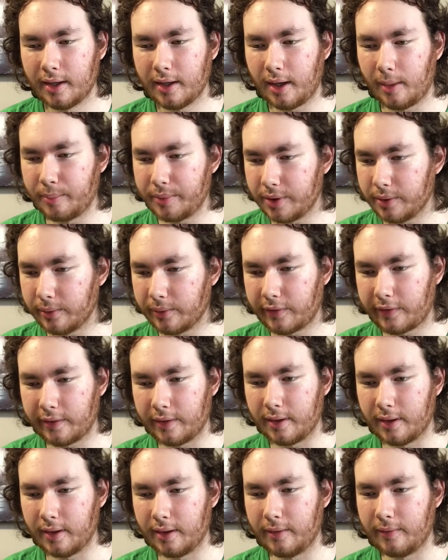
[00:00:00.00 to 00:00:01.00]

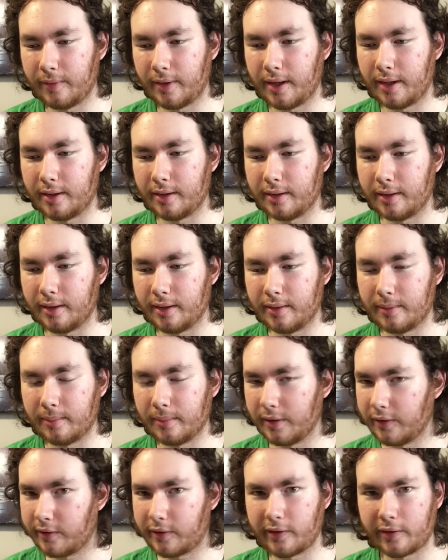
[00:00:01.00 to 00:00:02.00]
abusive
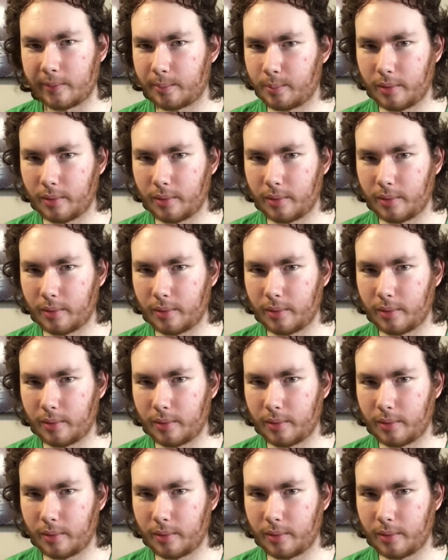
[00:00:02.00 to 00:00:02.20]
and is just